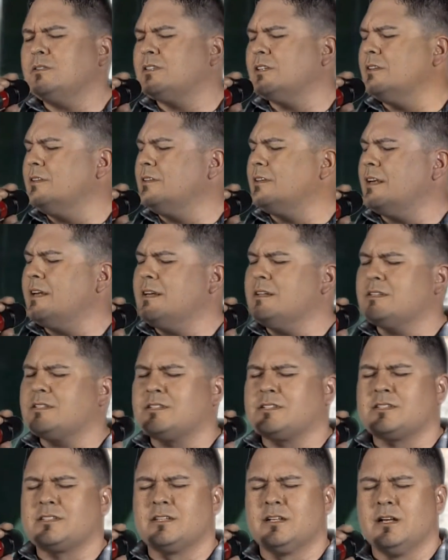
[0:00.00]
to
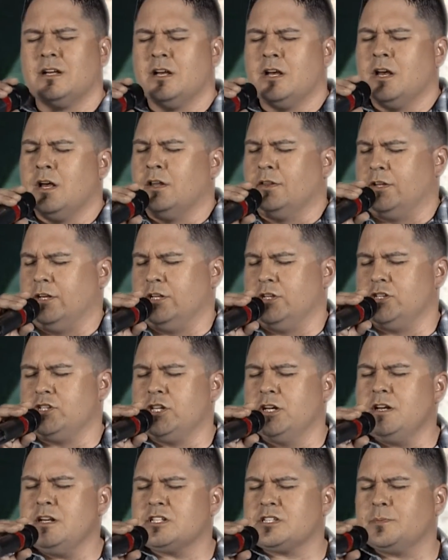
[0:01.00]
this than
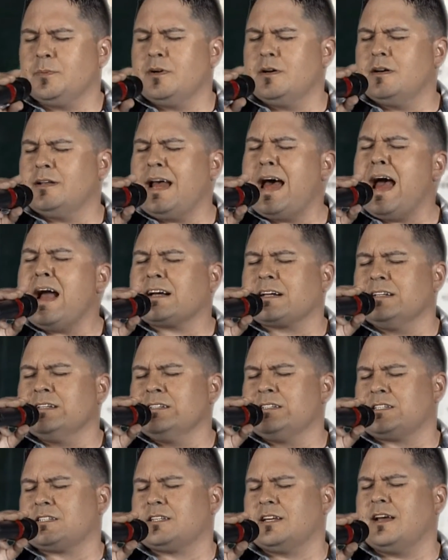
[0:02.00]
just what I can
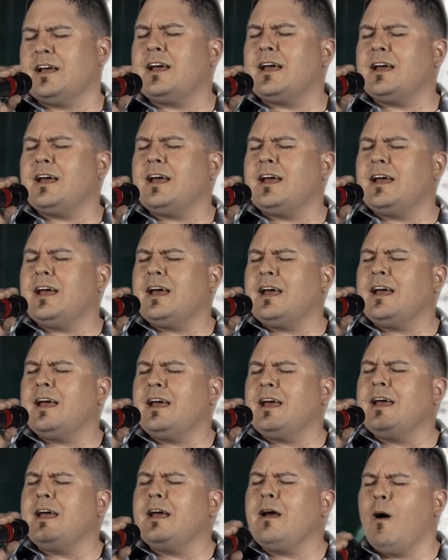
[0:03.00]

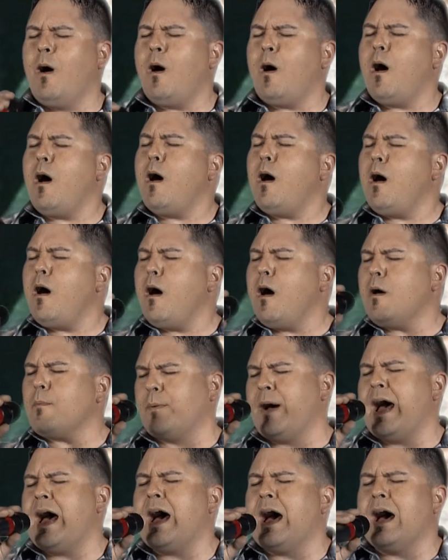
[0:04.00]
see. Oh,
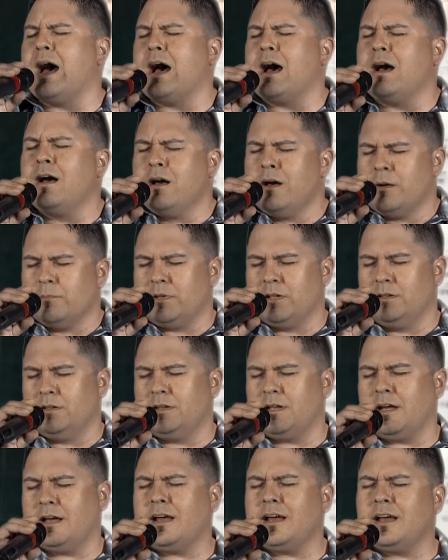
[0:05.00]
I
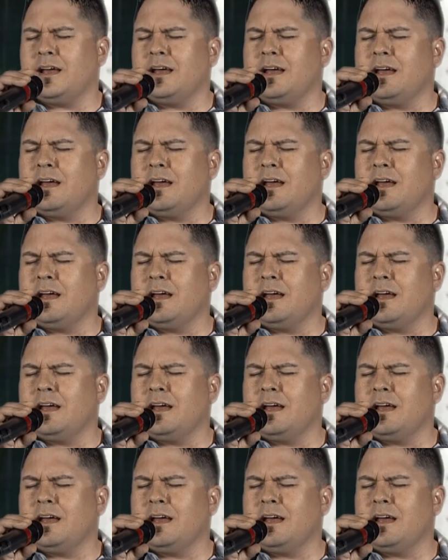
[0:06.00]
believe.